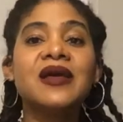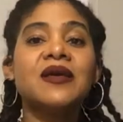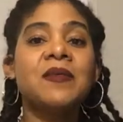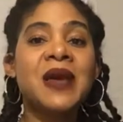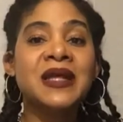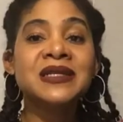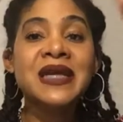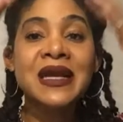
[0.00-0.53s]

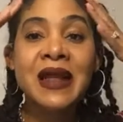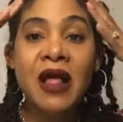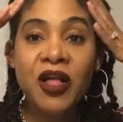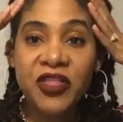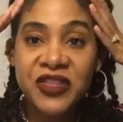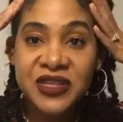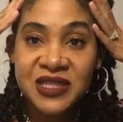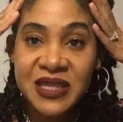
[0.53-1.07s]
maintain a
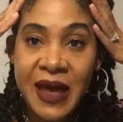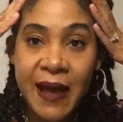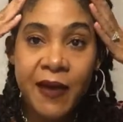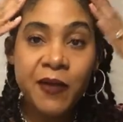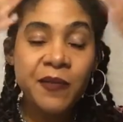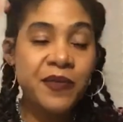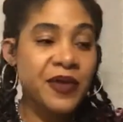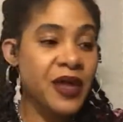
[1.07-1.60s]
healthy
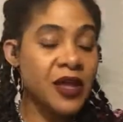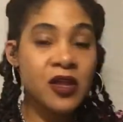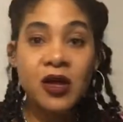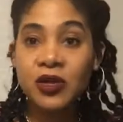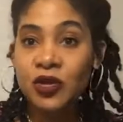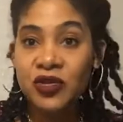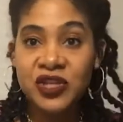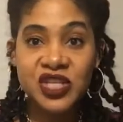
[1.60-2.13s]
scalp. And
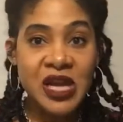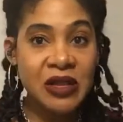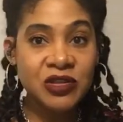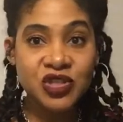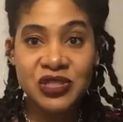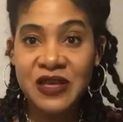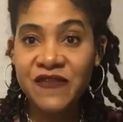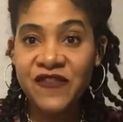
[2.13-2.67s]
y'all know the
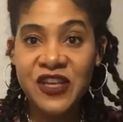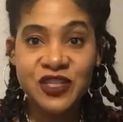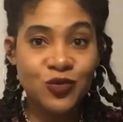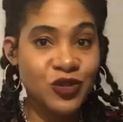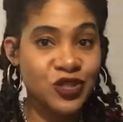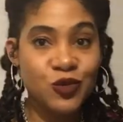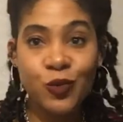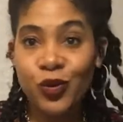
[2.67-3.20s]
challenges I face
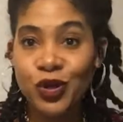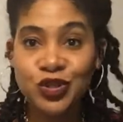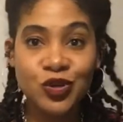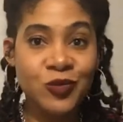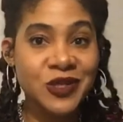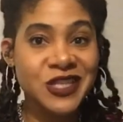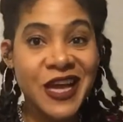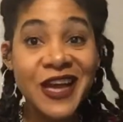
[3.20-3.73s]
with seborrheic
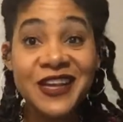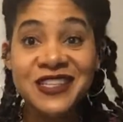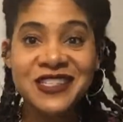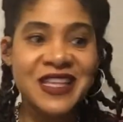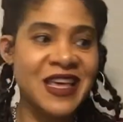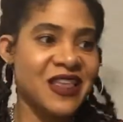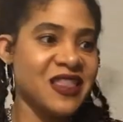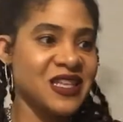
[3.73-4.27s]
dermatitis.
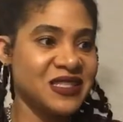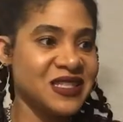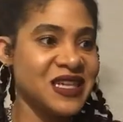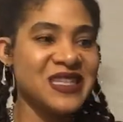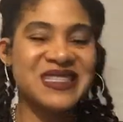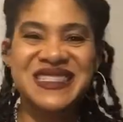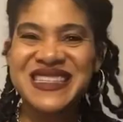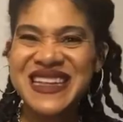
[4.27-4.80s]
Like, this is